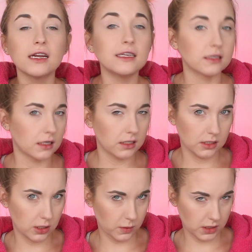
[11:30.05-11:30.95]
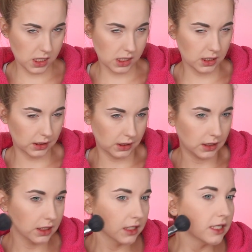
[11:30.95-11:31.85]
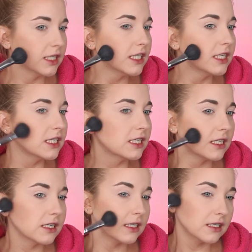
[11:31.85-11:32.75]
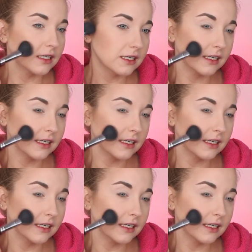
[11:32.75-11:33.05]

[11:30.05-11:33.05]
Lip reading: I need to get a new one.